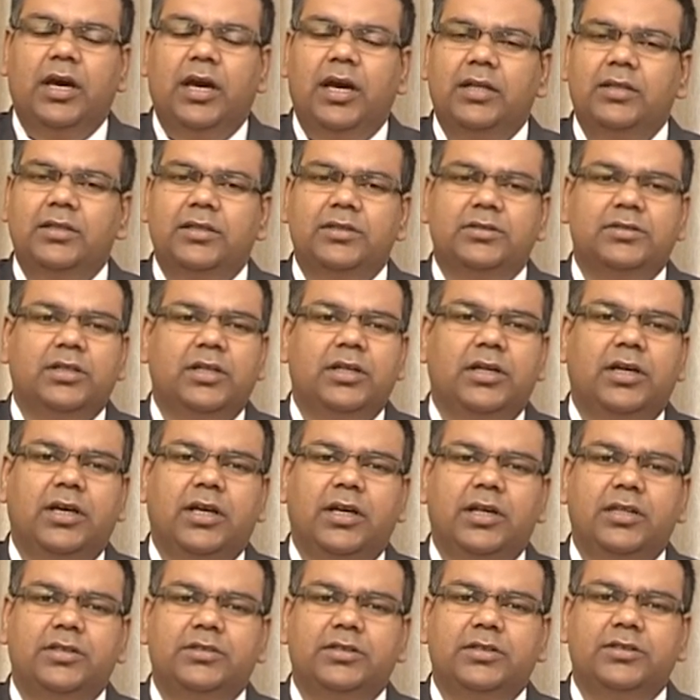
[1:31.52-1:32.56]
and this
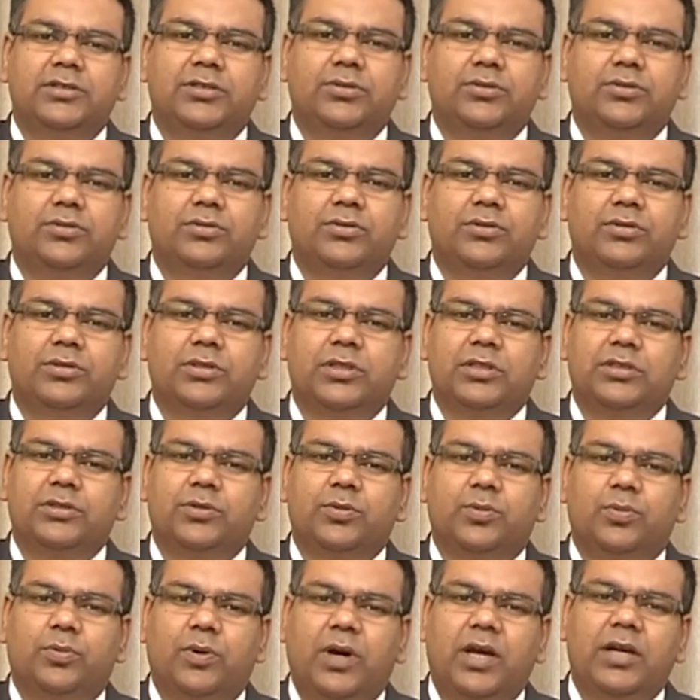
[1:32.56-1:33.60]
increases to
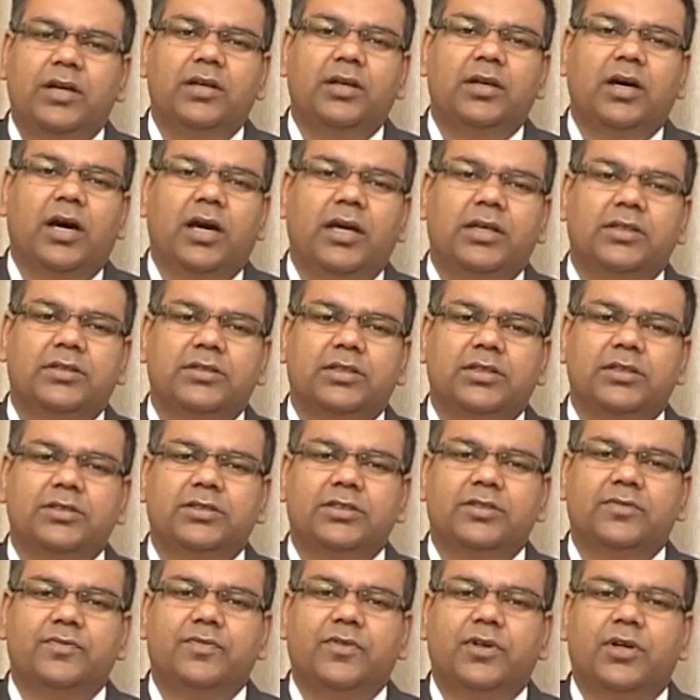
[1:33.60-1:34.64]
just one eye
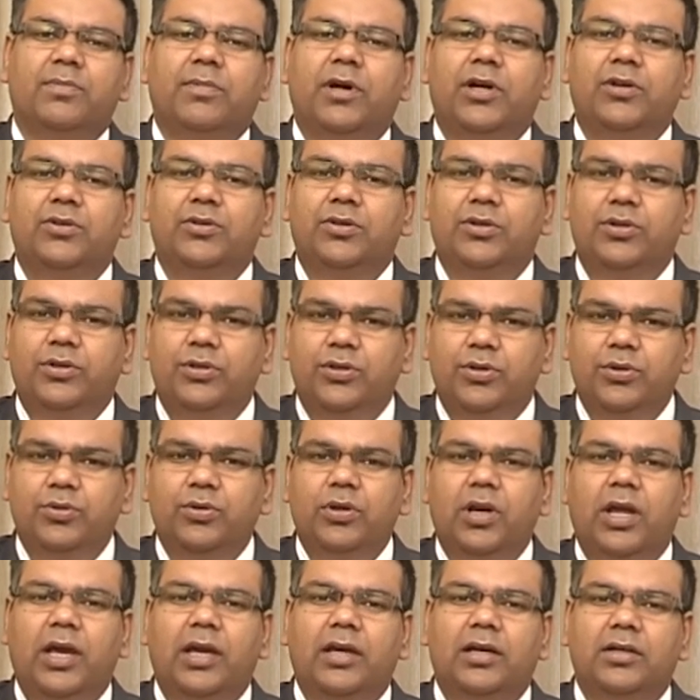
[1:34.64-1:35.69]
surgeon for about
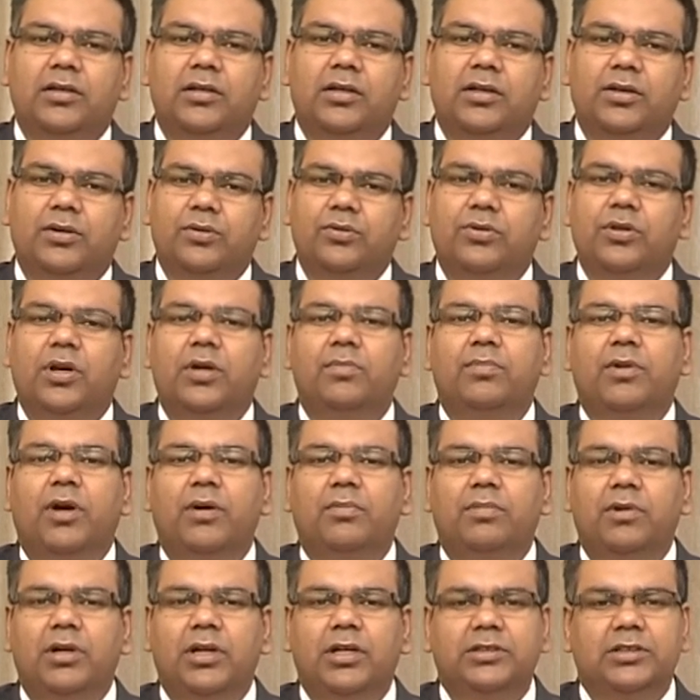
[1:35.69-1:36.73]
2 lakh rural
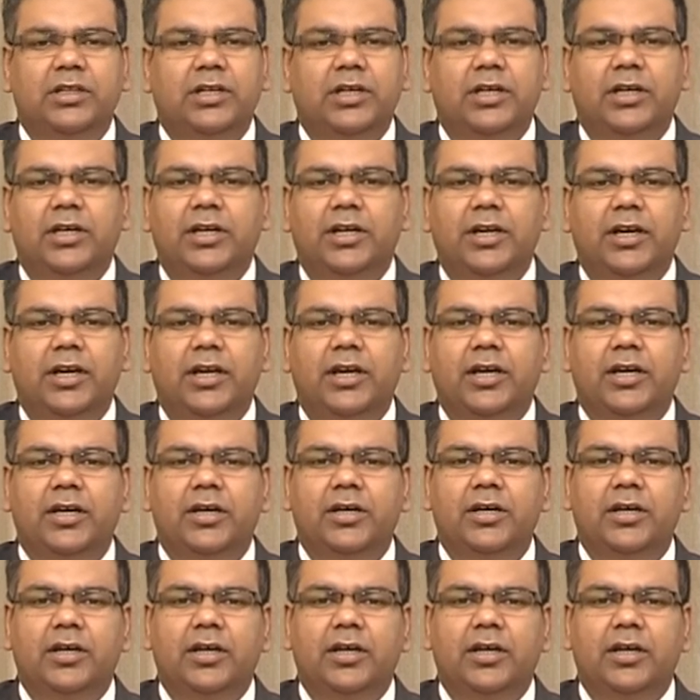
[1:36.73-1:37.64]
population in India.